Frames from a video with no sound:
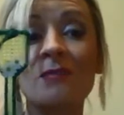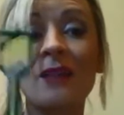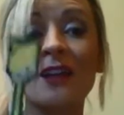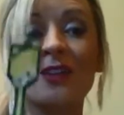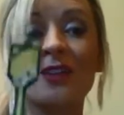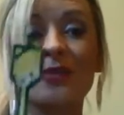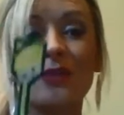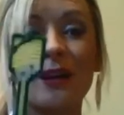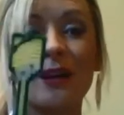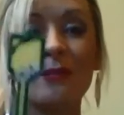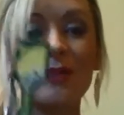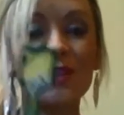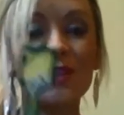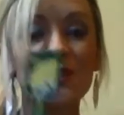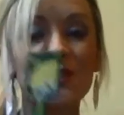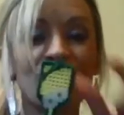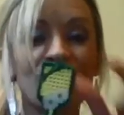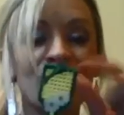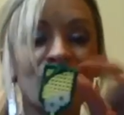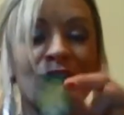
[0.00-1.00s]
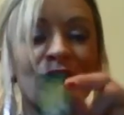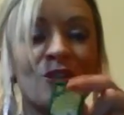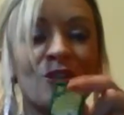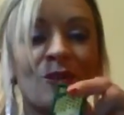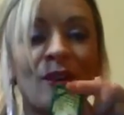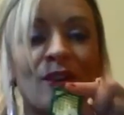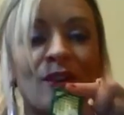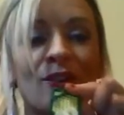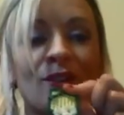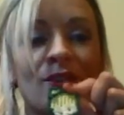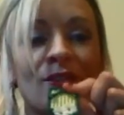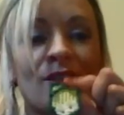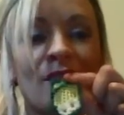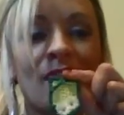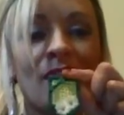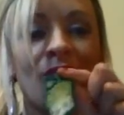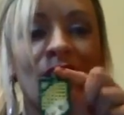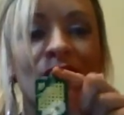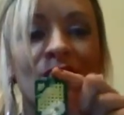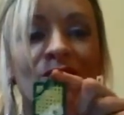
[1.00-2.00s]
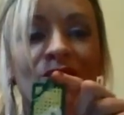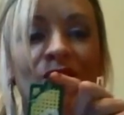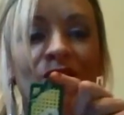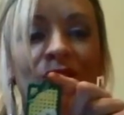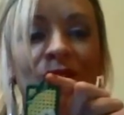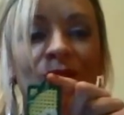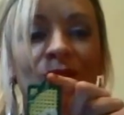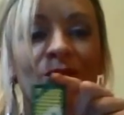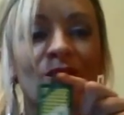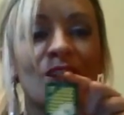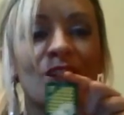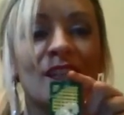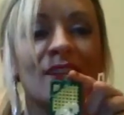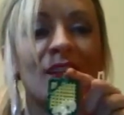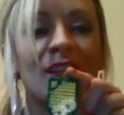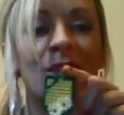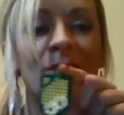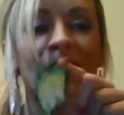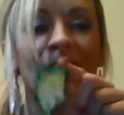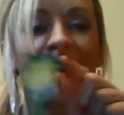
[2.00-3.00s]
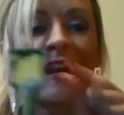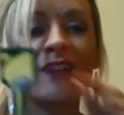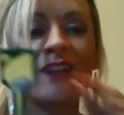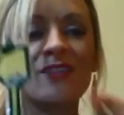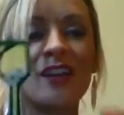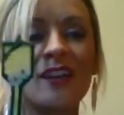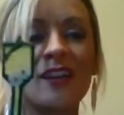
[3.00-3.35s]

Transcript: my grandma's refrigerator. So she let me have it.